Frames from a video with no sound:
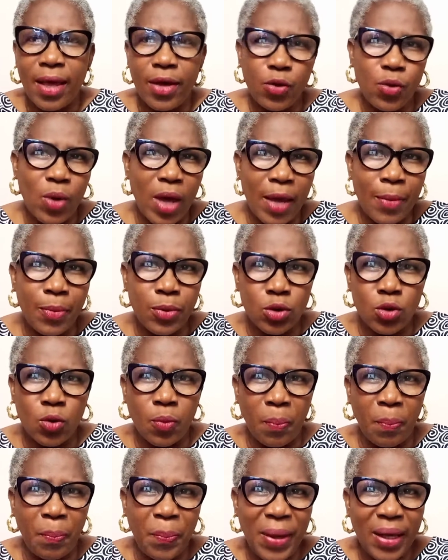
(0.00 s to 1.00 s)
you're able to
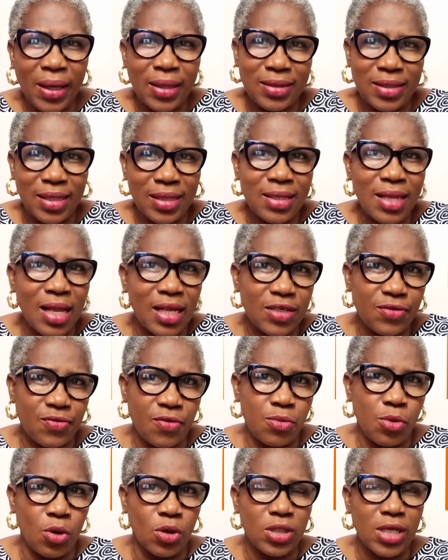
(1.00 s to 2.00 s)
pick signals
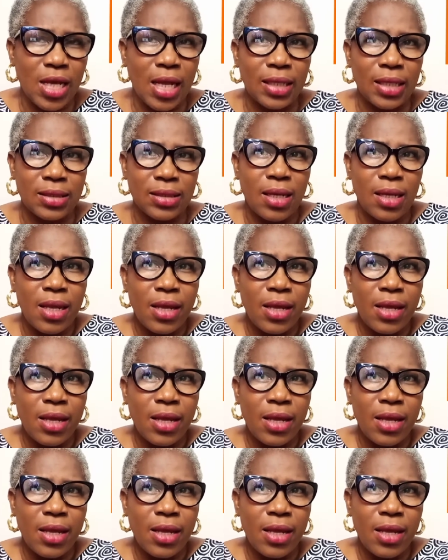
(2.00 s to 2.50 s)
from your child,